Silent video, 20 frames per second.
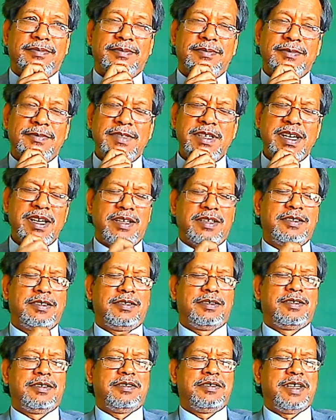Yes,
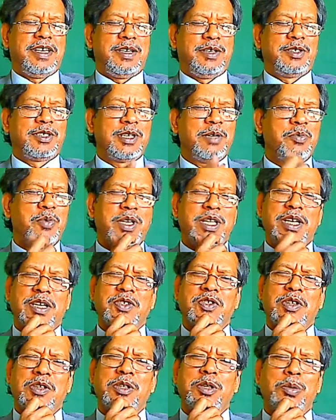okay, somebody has
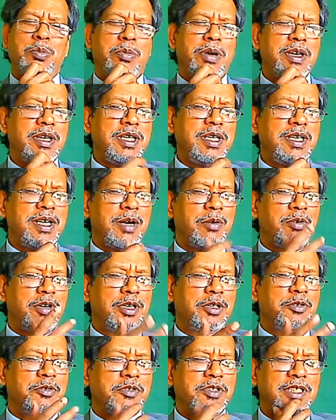a little money, I want
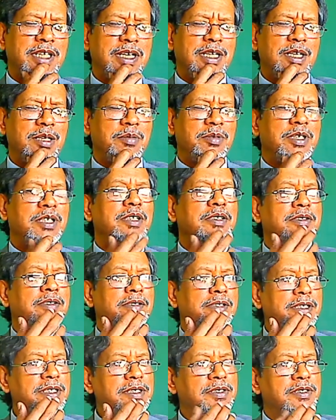to sell, but
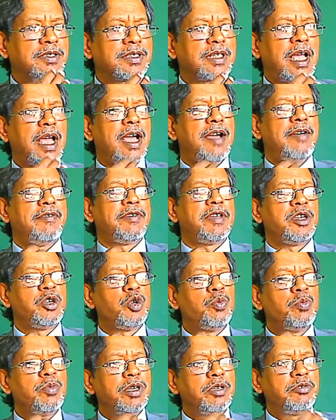please have
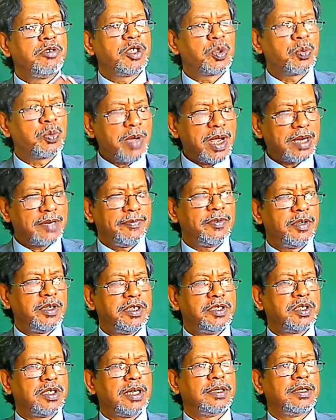human respect for
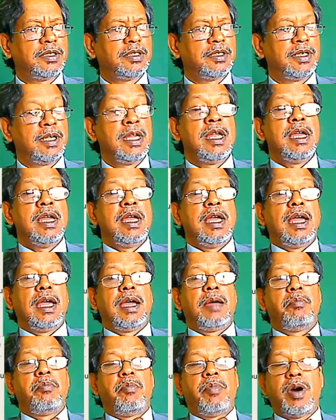each other.
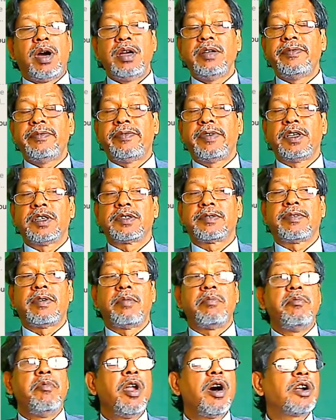Part of it is
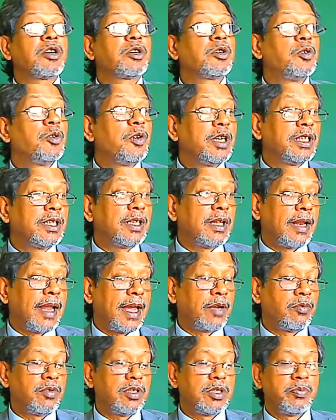from not knowing the
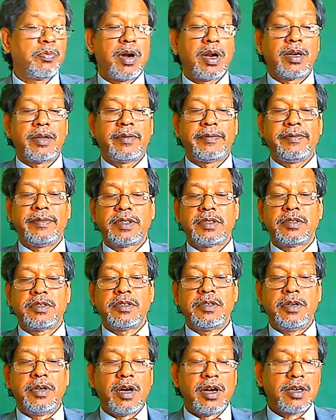language, part of it
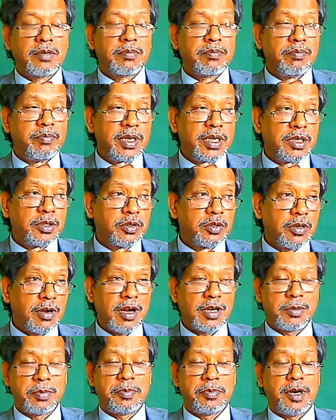not being
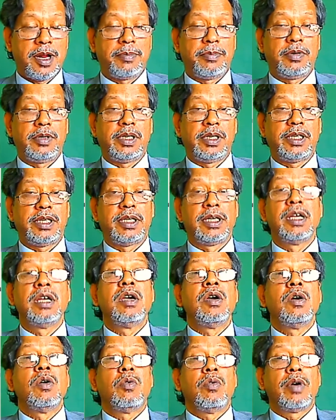taught properly.
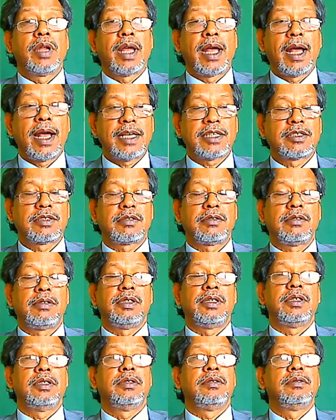One has to
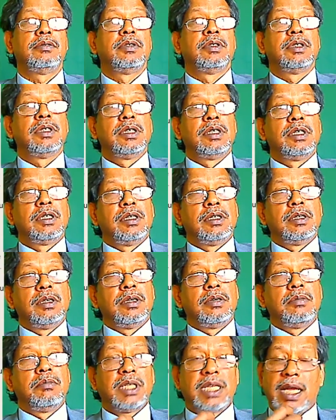learn
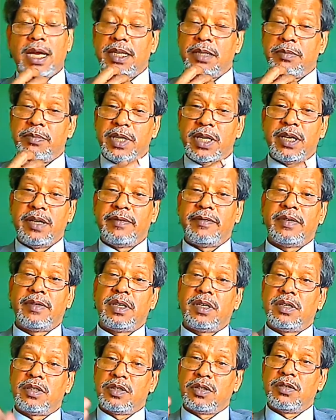polite
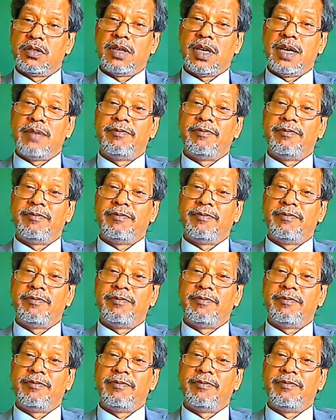behavior. So I'm